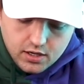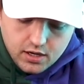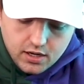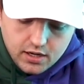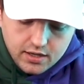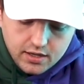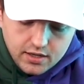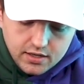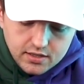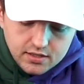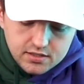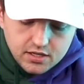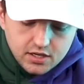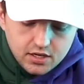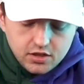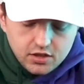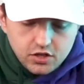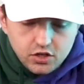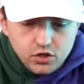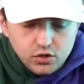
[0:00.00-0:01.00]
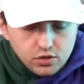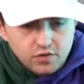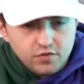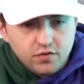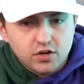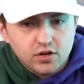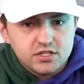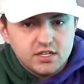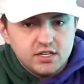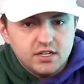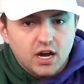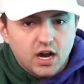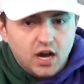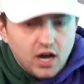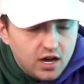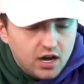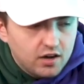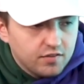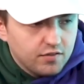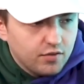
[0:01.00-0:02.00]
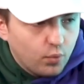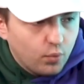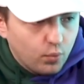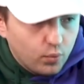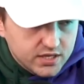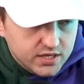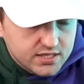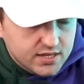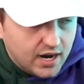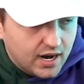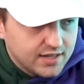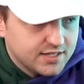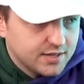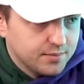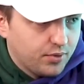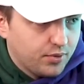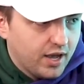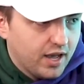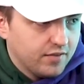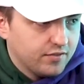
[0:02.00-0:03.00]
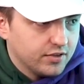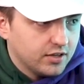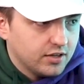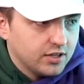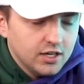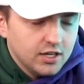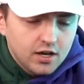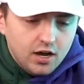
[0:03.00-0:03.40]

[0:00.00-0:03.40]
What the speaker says: is the University of Wisconsin-Platteville.